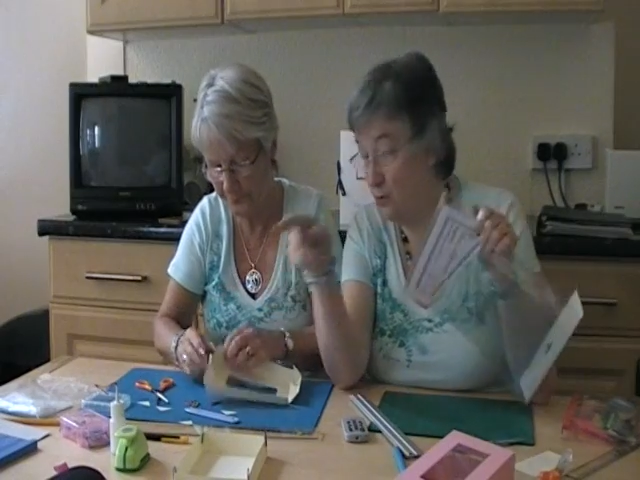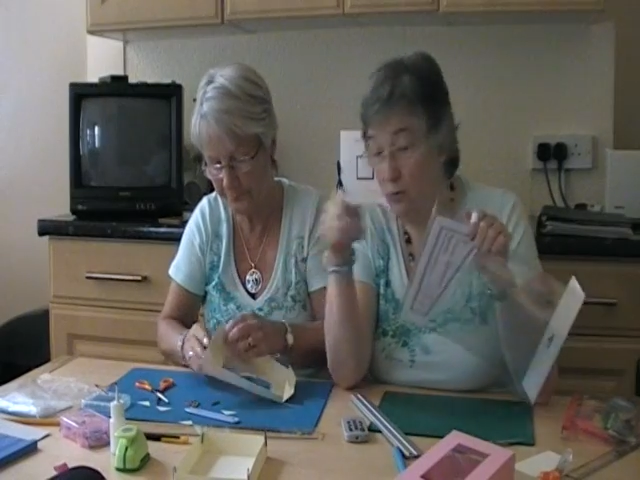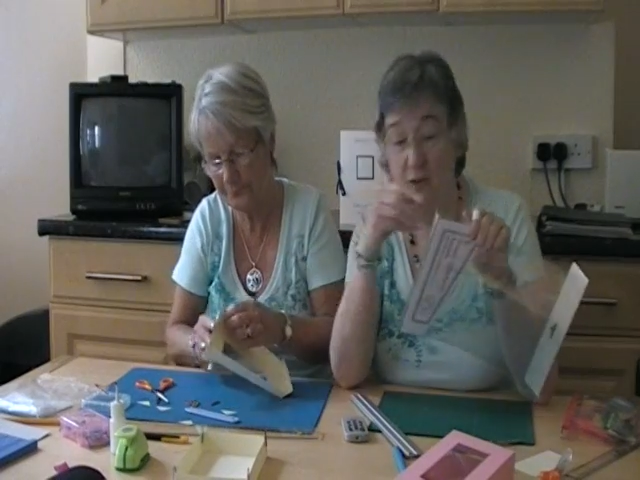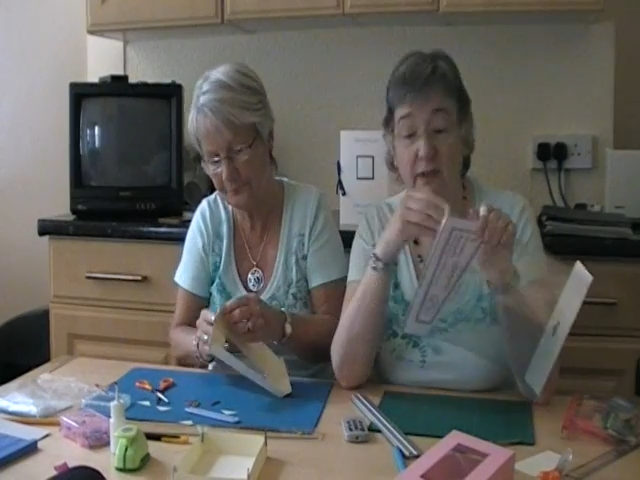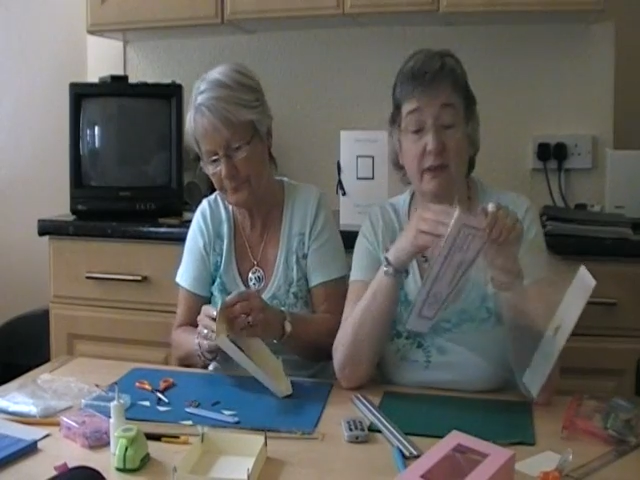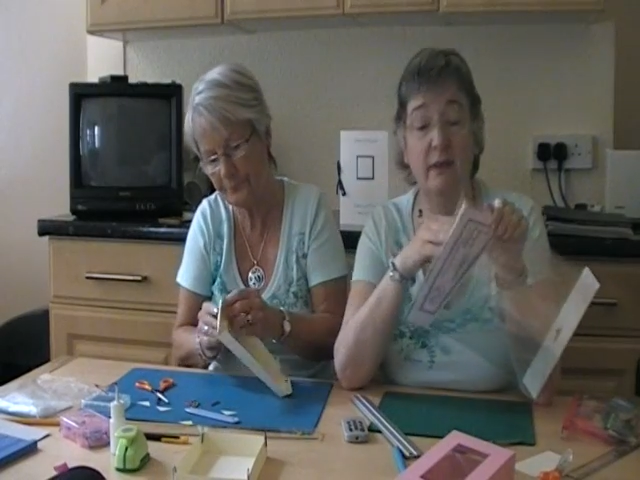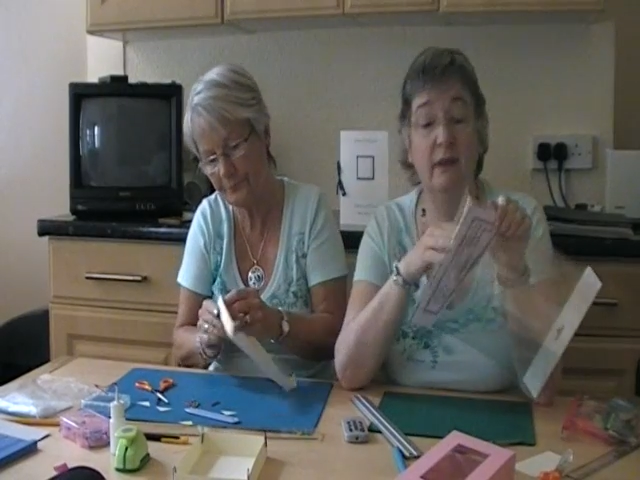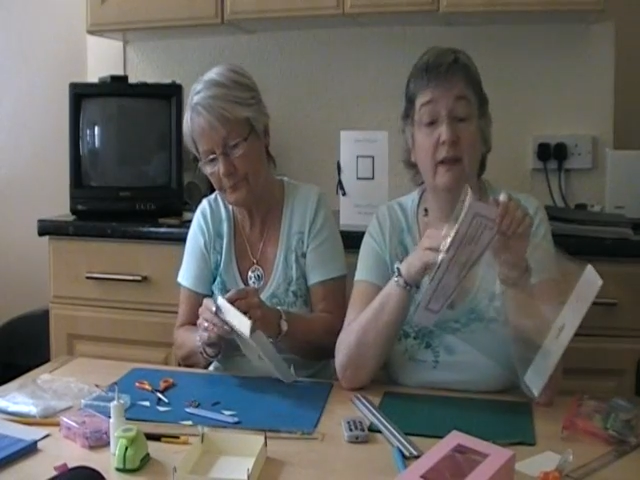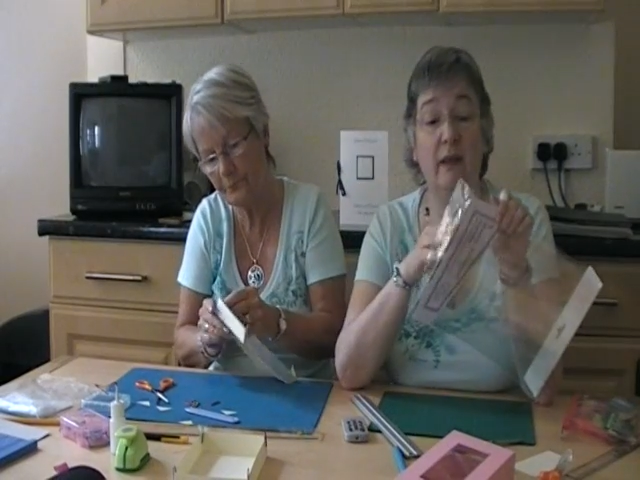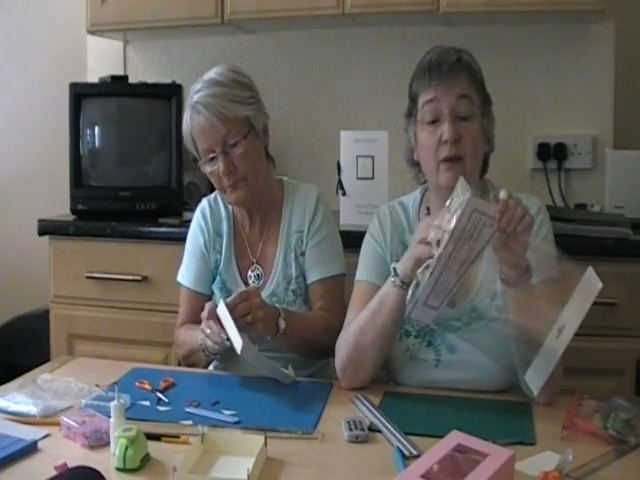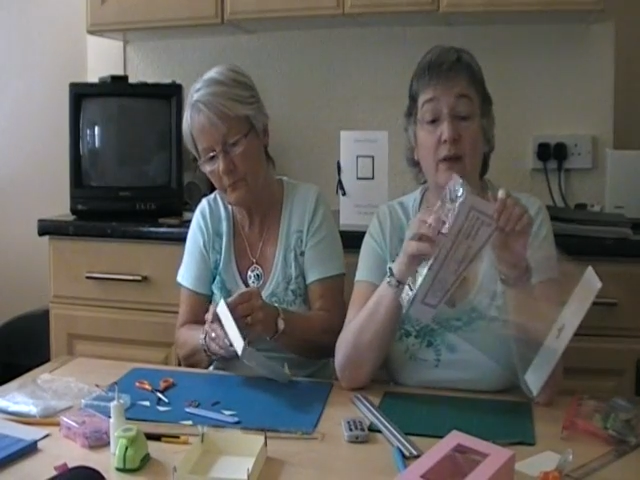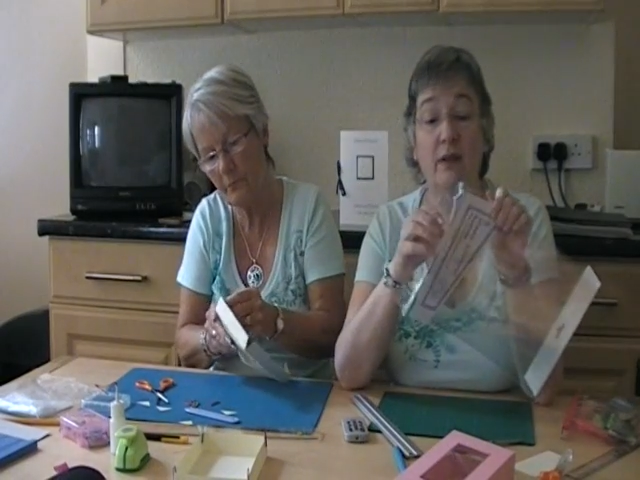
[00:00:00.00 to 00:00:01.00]
coated
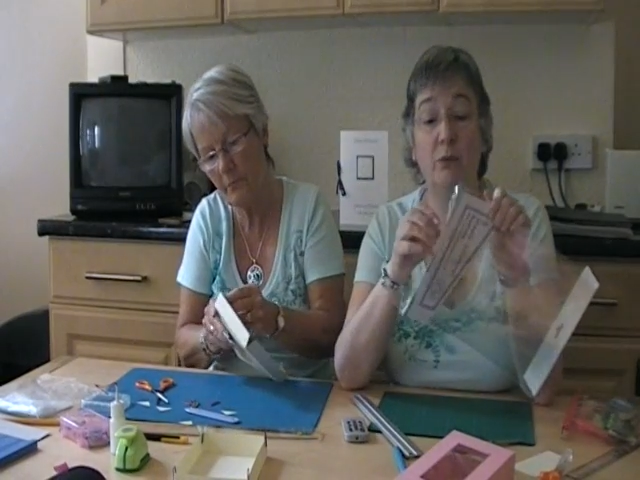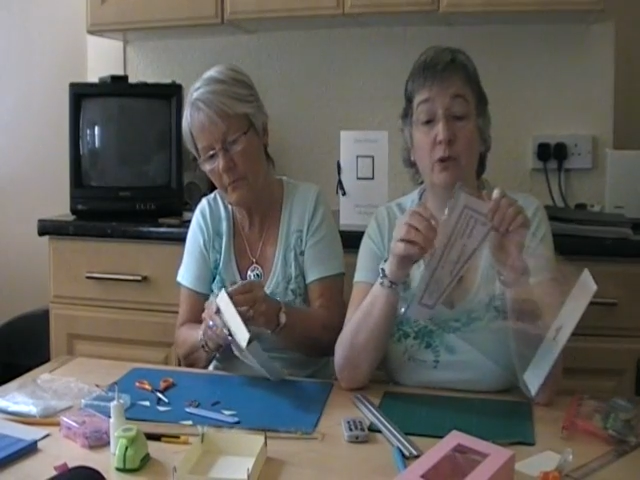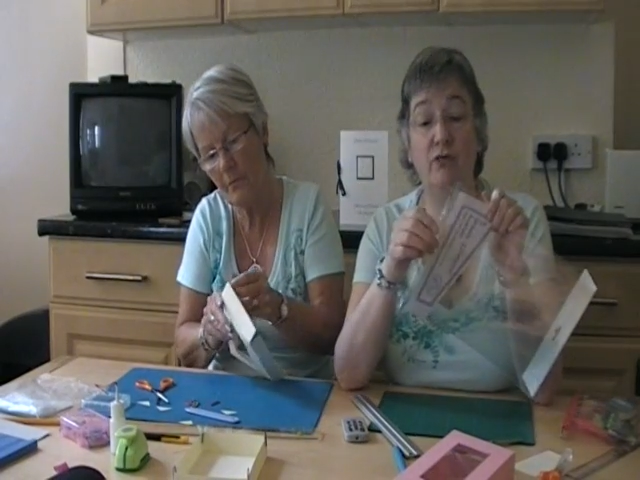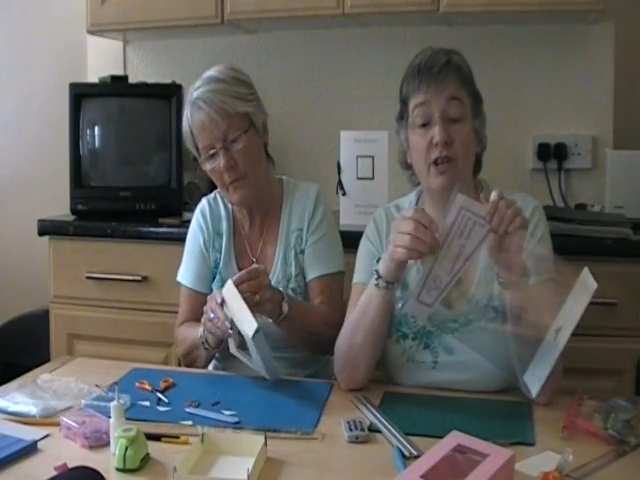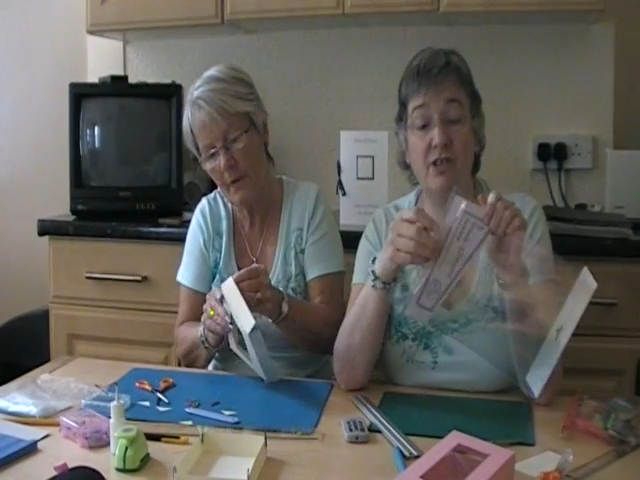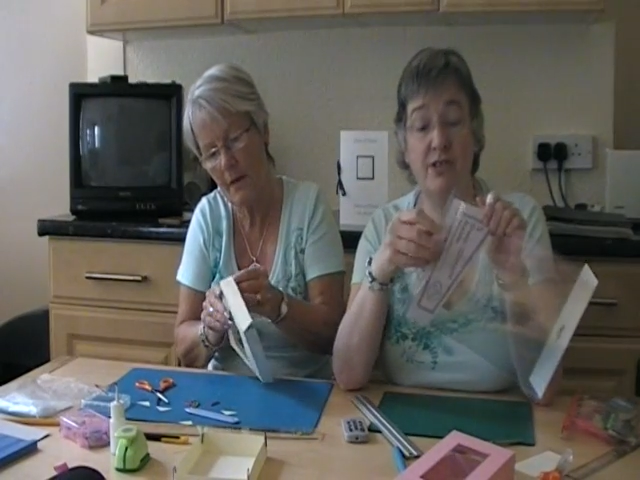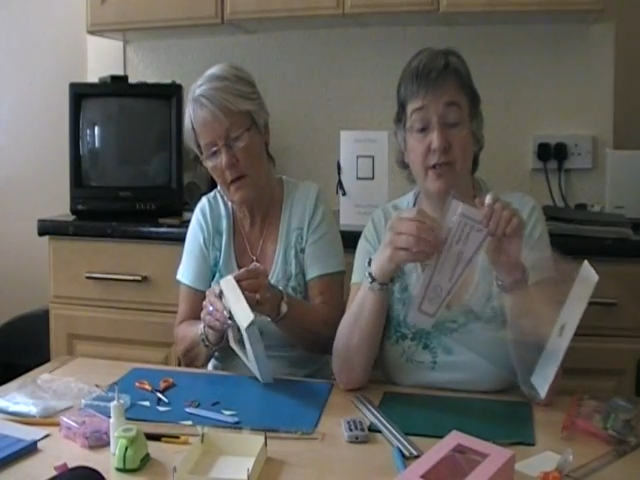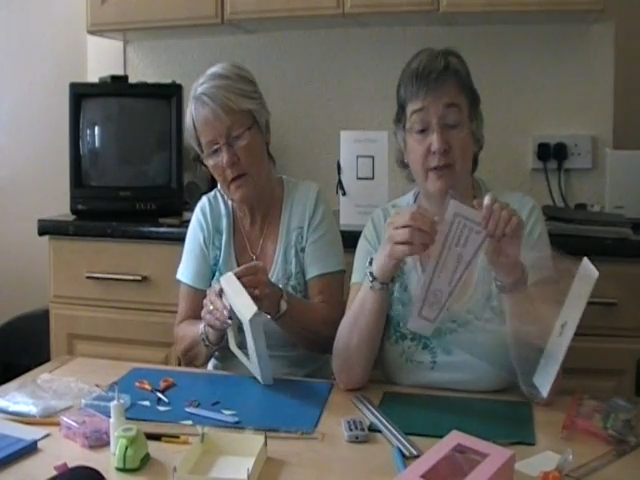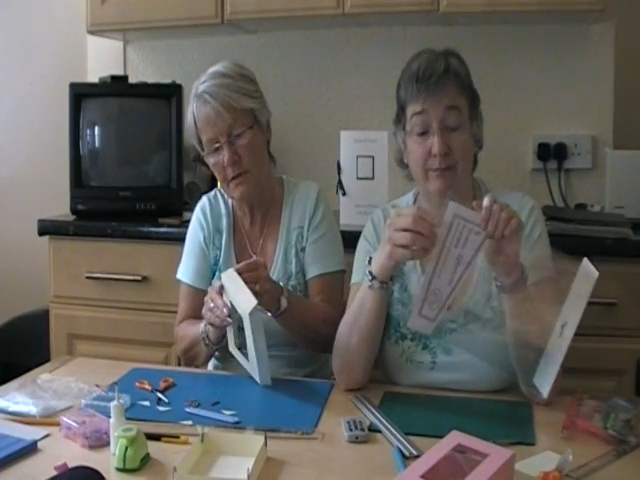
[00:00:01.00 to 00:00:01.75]
and it won't rust.